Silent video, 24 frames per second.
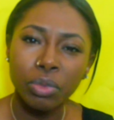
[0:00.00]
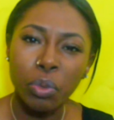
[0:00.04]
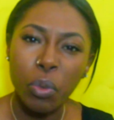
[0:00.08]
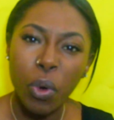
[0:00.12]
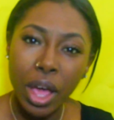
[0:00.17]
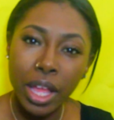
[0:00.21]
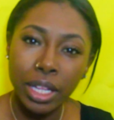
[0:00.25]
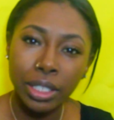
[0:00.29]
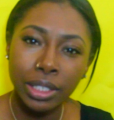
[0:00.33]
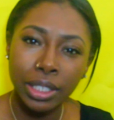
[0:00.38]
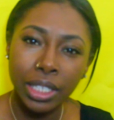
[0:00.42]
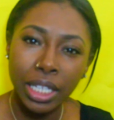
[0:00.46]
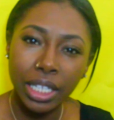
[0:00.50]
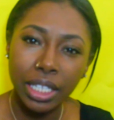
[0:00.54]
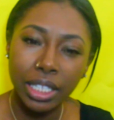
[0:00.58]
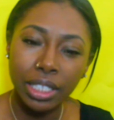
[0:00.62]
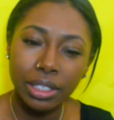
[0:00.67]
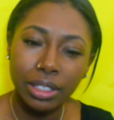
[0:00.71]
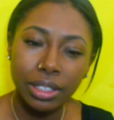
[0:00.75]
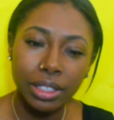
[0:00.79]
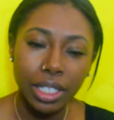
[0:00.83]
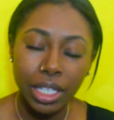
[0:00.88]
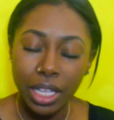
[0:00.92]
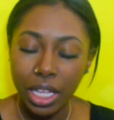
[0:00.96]
what,
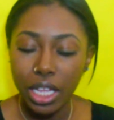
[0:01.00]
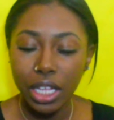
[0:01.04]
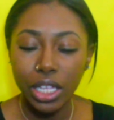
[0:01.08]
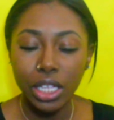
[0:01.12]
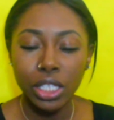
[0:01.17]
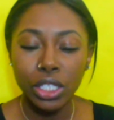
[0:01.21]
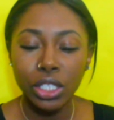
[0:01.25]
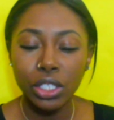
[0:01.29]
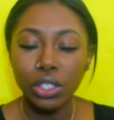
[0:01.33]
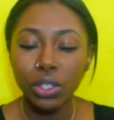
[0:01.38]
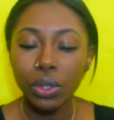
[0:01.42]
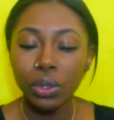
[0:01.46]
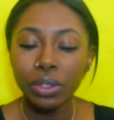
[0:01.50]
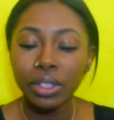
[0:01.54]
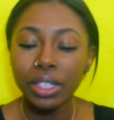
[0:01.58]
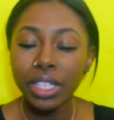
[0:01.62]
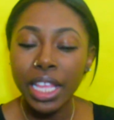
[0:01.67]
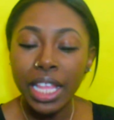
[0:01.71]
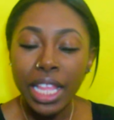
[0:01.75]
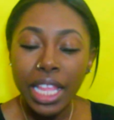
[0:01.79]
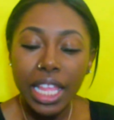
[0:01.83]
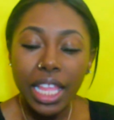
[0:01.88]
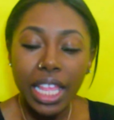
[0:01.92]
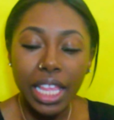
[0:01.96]
nigga? So
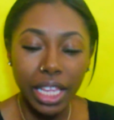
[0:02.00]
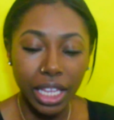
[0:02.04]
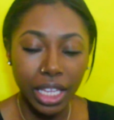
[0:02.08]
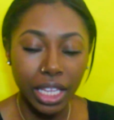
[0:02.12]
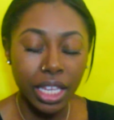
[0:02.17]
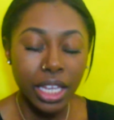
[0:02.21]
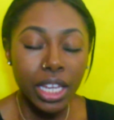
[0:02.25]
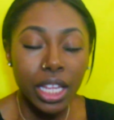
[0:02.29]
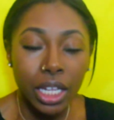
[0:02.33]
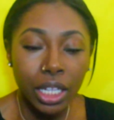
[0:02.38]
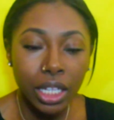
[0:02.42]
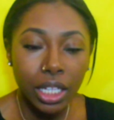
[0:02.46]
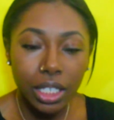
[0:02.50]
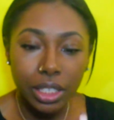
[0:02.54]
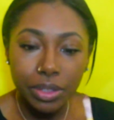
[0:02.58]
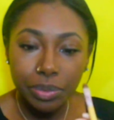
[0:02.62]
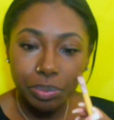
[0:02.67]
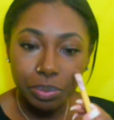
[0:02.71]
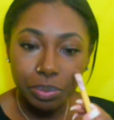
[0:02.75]
then